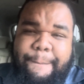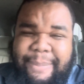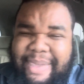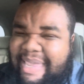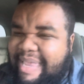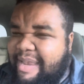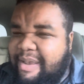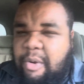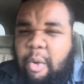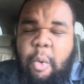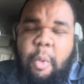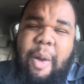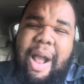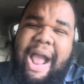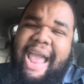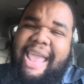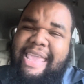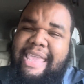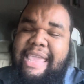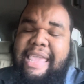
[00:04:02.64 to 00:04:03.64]
beating
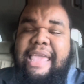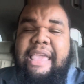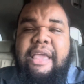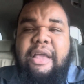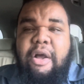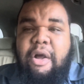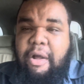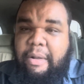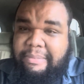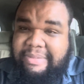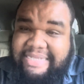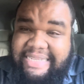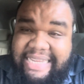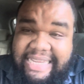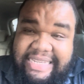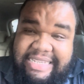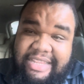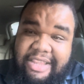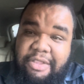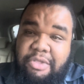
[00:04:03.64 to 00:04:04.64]
Hawaii um
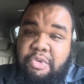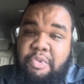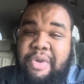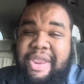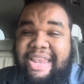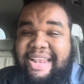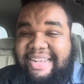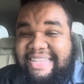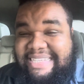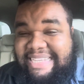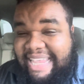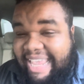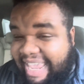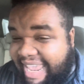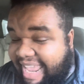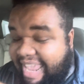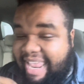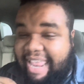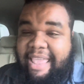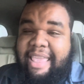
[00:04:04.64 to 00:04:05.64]
63 to
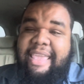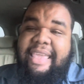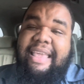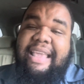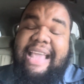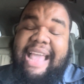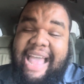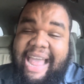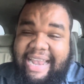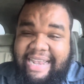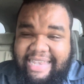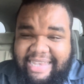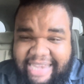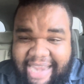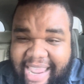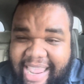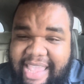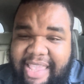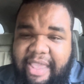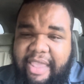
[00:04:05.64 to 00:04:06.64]
10. God
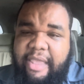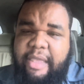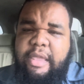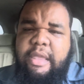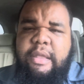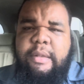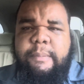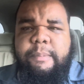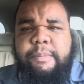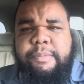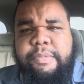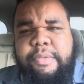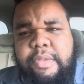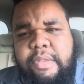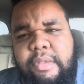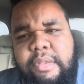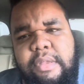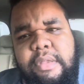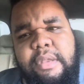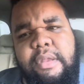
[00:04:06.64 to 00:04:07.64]
dang it.
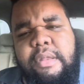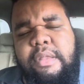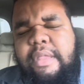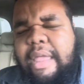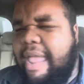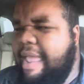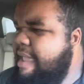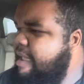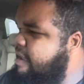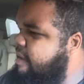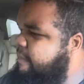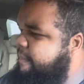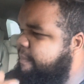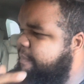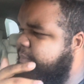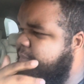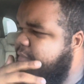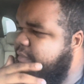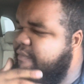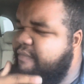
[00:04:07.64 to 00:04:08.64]
Dang.
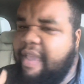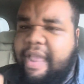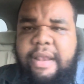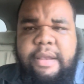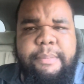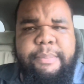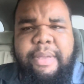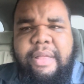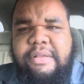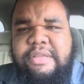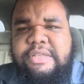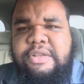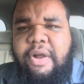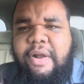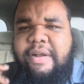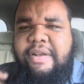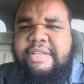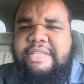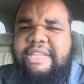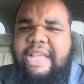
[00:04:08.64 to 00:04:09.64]
Vanderbilt
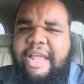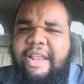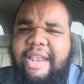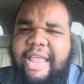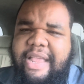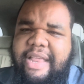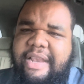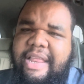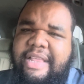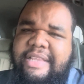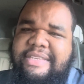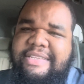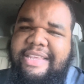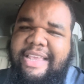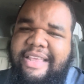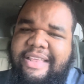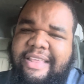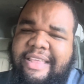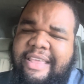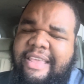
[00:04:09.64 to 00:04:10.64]
starting to sound like an
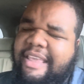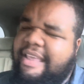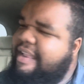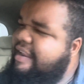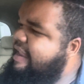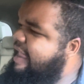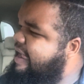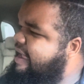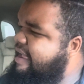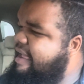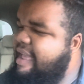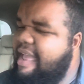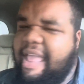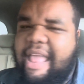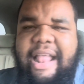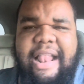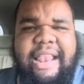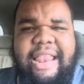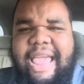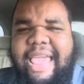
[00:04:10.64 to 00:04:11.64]
SEC, like a,
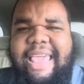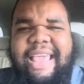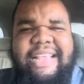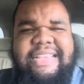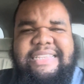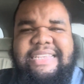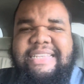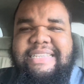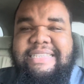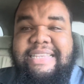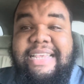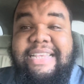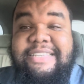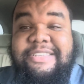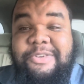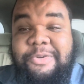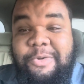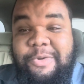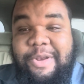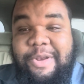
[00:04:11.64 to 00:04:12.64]
a SEC school,